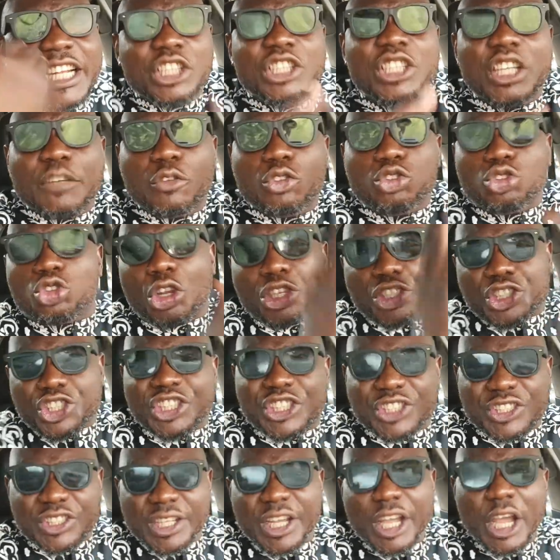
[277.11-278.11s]
I didn't even
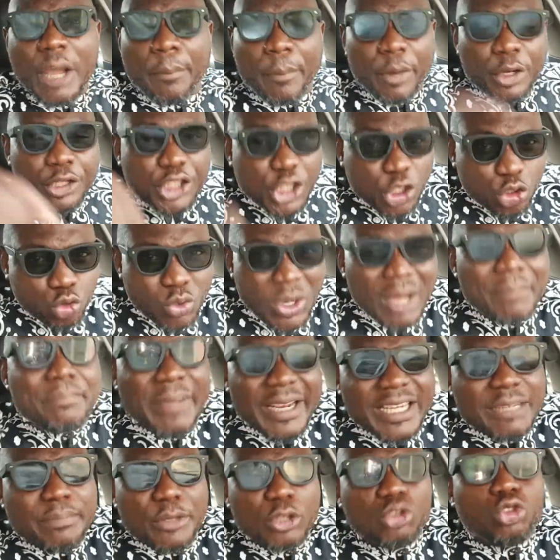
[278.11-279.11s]
touch it, but this
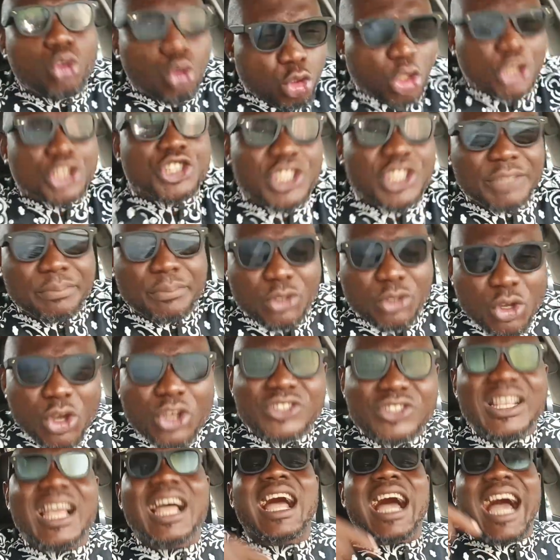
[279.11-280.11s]
one made me to touch it
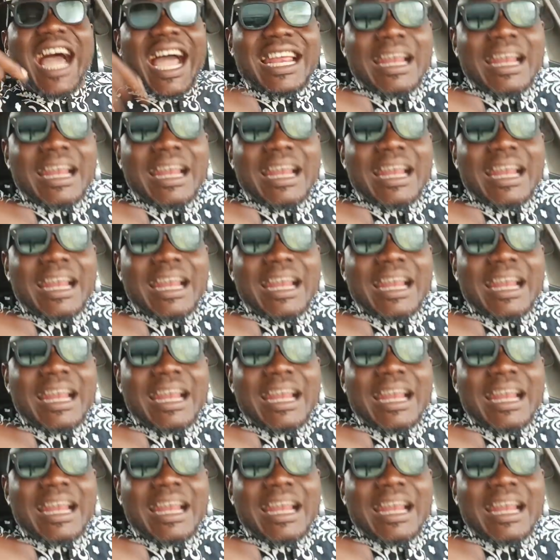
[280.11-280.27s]
because